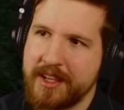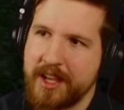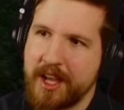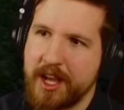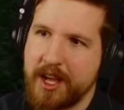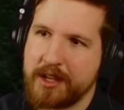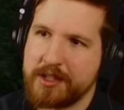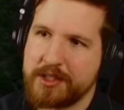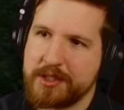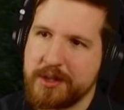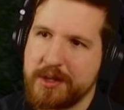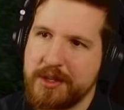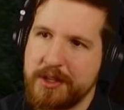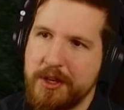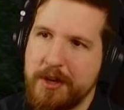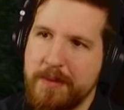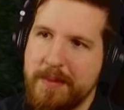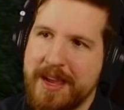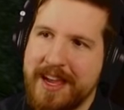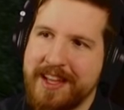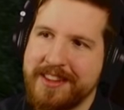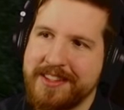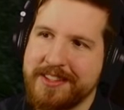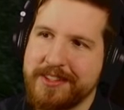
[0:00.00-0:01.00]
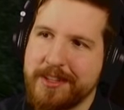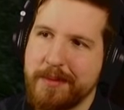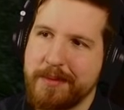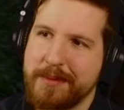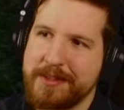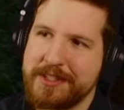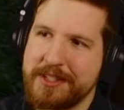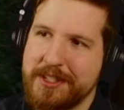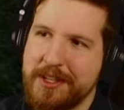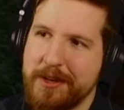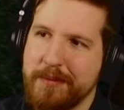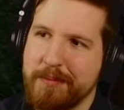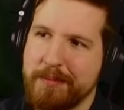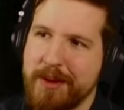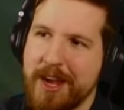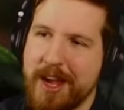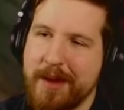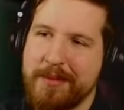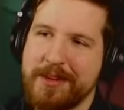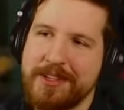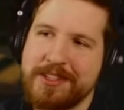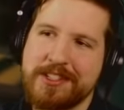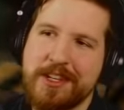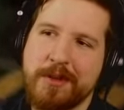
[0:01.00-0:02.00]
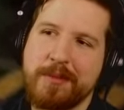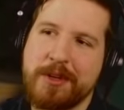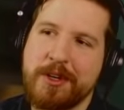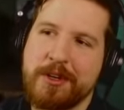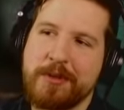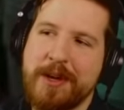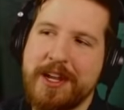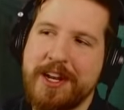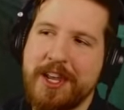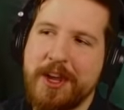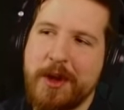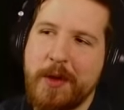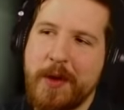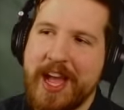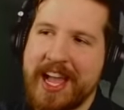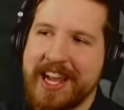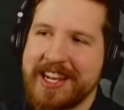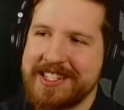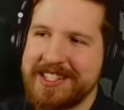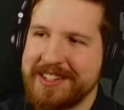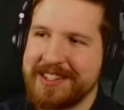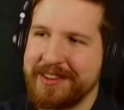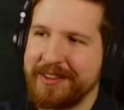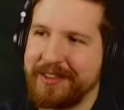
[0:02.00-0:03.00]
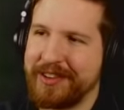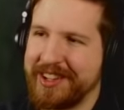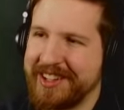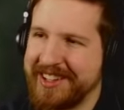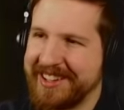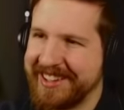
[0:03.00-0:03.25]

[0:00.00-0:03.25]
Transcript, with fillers: Also, a new path is open to you. Probably somewhere radioactive.